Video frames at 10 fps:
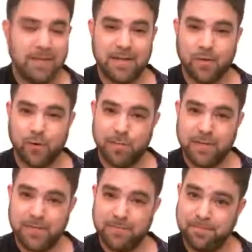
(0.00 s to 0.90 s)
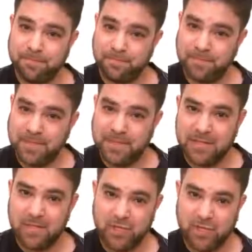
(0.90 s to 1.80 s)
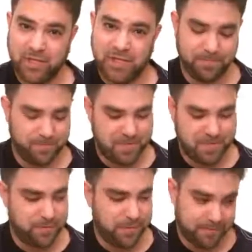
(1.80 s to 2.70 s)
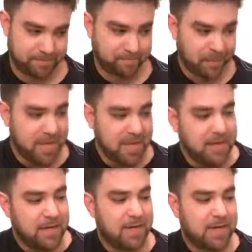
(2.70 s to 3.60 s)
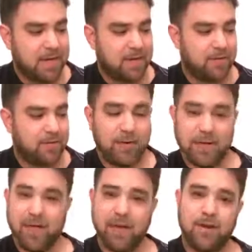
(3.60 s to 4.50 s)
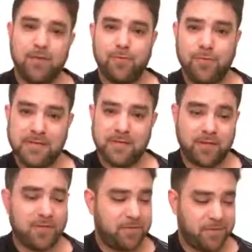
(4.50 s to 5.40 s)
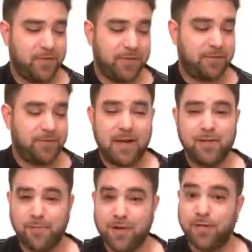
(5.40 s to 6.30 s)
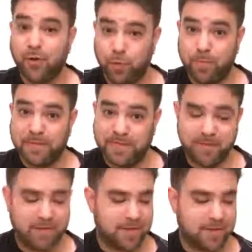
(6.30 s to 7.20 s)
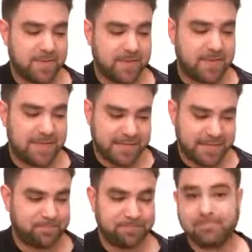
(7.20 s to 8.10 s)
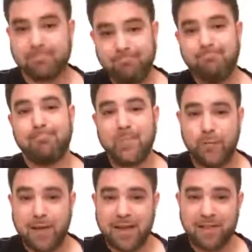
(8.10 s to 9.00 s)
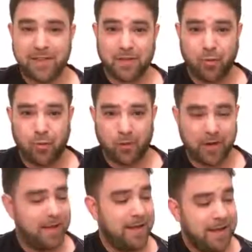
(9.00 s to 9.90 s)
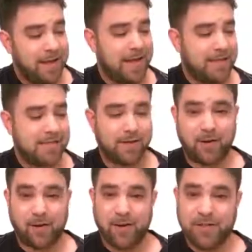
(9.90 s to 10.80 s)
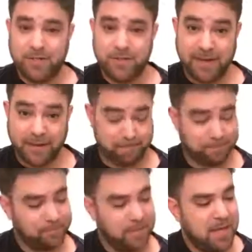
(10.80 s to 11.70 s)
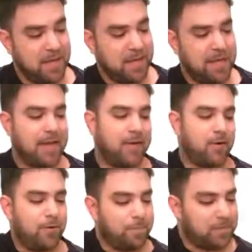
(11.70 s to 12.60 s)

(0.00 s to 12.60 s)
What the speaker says: an open G tuning. Now here we start toying around with open tunings because we have the chord as our tuning. Now